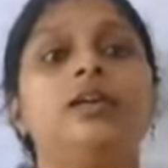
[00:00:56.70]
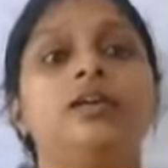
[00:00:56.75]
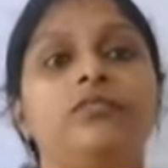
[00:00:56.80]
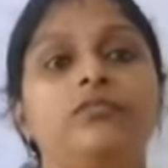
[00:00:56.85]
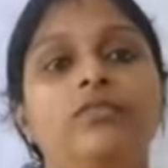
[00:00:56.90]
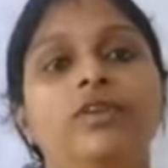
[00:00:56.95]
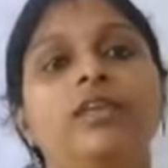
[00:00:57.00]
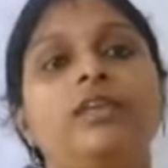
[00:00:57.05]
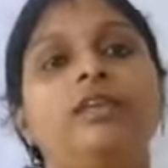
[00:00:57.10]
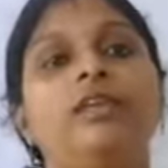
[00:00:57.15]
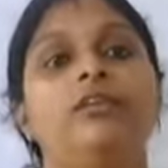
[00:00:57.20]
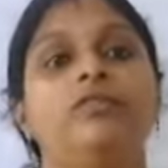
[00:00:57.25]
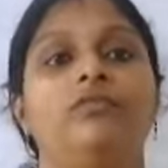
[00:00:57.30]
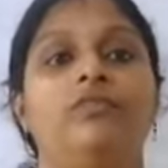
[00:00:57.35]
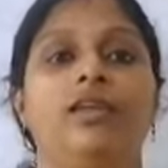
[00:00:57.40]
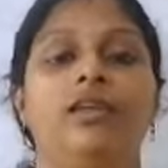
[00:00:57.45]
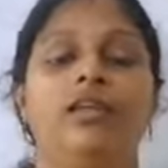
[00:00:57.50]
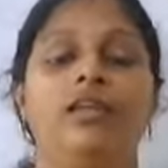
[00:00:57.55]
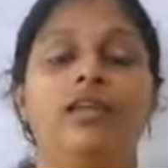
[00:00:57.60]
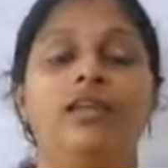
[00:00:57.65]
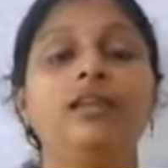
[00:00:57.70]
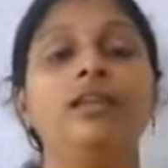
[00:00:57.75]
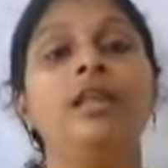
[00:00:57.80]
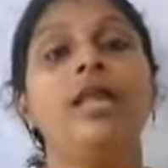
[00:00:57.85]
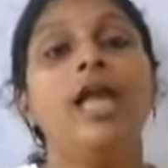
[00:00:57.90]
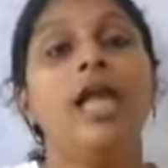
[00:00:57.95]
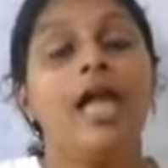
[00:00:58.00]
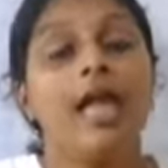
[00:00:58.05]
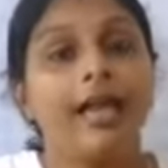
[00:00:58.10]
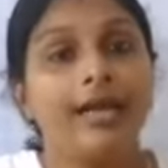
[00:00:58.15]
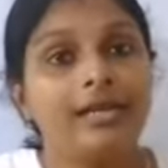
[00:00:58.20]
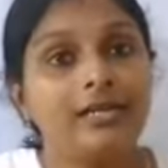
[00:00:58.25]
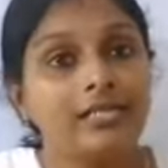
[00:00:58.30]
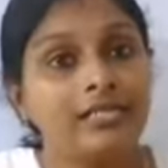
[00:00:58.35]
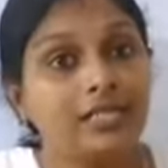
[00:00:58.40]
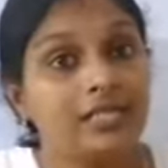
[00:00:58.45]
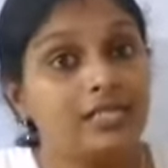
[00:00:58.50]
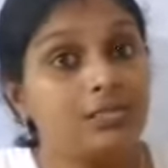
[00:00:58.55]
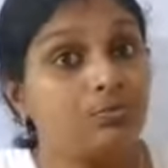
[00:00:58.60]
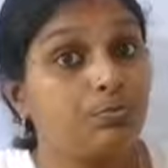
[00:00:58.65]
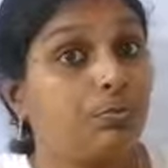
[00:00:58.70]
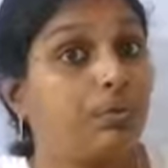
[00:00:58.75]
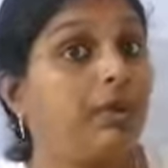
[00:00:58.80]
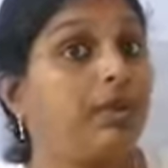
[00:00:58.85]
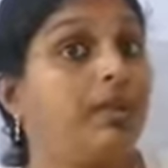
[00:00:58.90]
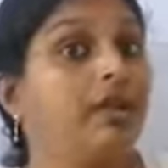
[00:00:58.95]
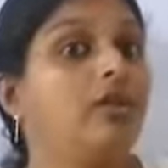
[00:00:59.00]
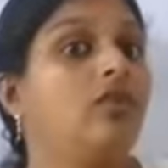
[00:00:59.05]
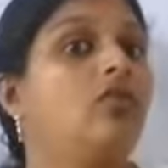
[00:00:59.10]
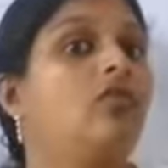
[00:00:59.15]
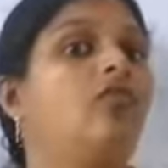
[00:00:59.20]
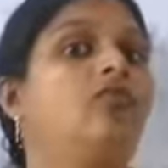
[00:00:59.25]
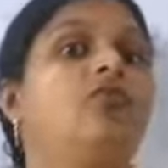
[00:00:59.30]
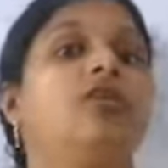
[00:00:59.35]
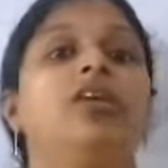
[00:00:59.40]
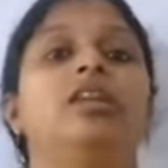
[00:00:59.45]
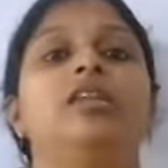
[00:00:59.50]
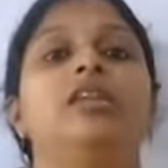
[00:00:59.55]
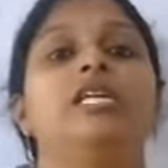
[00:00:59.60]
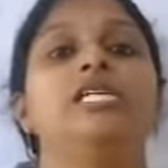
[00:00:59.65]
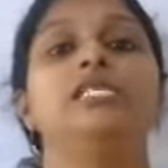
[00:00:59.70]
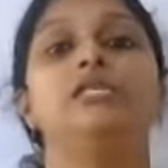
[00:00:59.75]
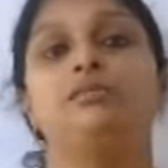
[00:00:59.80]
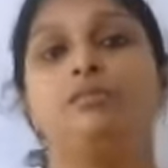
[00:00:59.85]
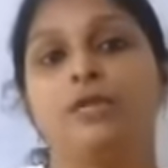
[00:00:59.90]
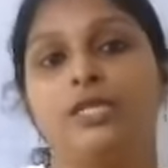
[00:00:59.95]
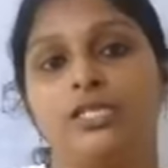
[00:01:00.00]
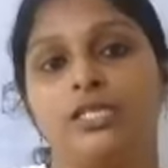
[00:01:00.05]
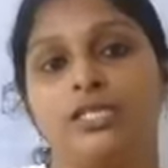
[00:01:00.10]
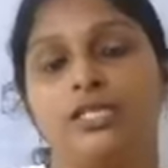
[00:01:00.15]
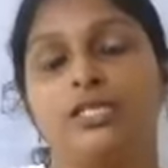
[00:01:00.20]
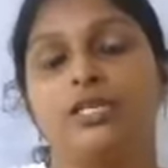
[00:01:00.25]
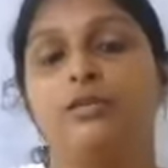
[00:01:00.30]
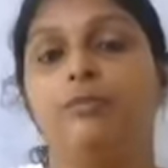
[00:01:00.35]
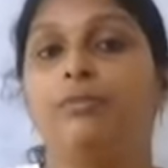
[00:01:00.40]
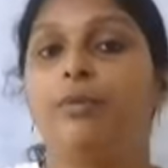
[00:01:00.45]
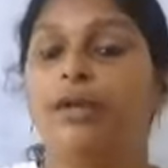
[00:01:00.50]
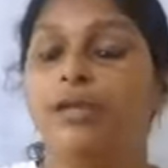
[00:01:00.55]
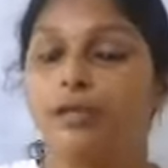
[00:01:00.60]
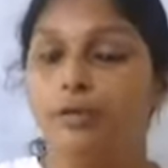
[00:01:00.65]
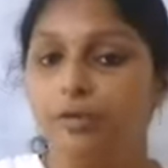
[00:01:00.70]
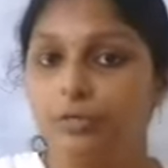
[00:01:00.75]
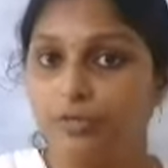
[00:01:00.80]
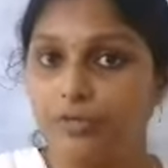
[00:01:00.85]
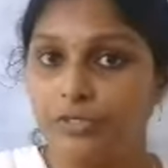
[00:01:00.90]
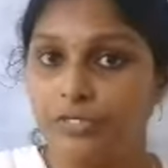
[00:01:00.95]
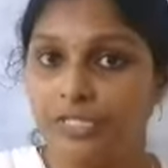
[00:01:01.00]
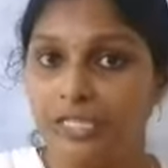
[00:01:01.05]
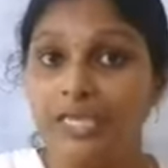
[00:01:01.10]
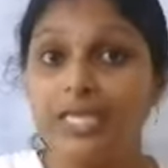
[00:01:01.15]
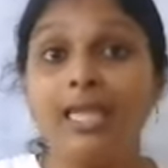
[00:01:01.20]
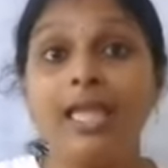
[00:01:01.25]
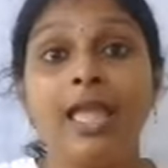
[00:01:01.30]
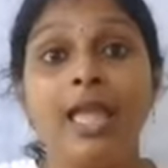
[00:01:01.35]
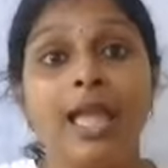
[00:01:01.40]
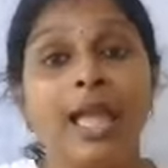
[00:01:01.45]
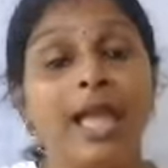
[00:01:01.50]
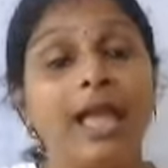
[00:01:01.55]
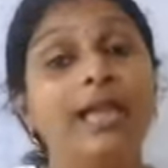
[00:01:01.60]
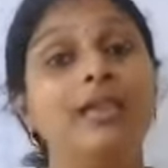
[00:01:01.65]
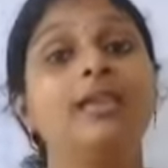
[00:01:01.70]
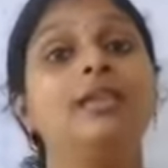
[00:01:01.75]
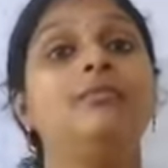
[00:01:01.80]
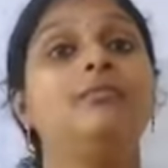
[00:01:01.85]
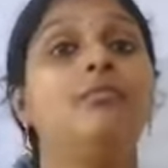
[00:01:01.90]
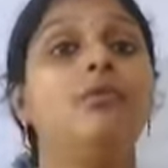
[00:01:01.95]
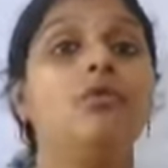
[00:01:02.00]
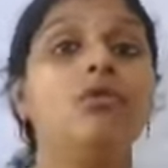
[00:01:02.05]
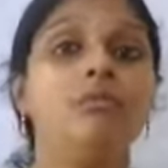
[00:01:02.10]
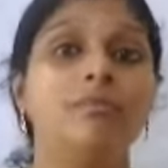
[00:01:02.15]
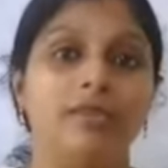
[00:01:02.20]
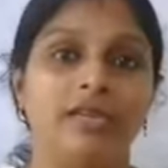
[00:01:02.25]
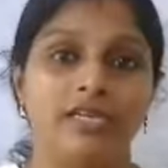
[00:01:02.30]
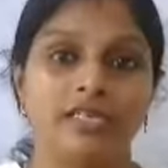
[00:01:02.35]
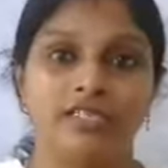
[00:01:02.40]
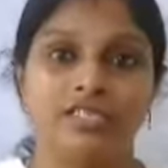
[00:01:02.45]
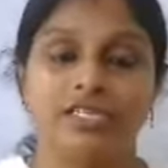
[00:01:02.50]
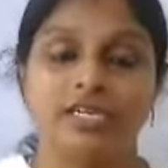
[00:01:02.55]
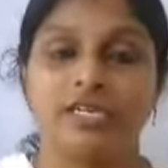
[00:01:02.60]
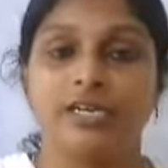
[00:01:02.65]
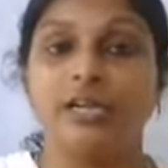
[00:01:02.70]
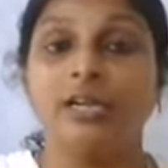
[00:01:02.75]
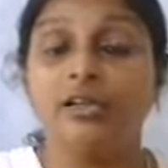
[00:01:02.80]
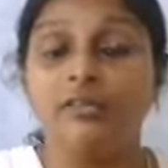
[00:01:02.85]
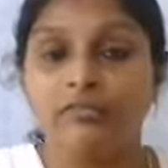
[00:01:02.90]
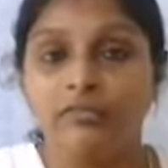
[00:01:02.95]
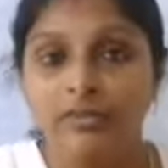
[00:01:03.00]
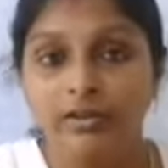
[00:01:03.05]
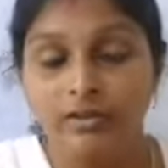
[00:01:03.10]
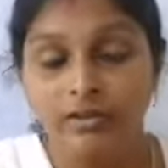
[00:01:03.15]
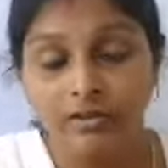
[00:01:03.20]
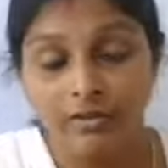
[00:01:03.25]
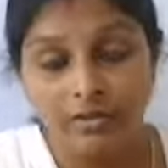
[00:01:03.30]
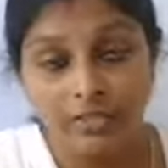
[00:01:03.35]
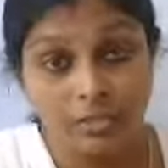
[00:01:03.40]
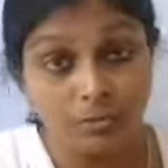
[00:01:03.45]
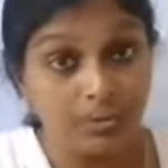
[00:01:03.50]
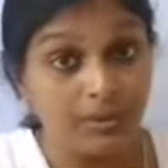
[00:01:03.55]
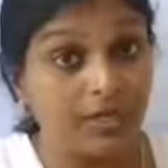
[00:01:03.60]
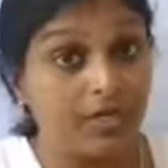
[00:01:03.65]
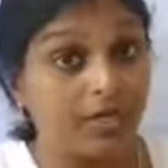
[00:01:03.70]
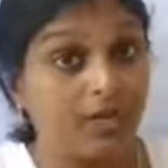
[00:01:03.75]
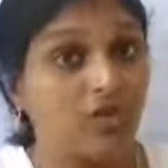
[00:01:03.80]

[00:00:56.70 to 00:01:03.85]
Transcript: wind vane, and the speed of wind is measured by using anemometer. Speed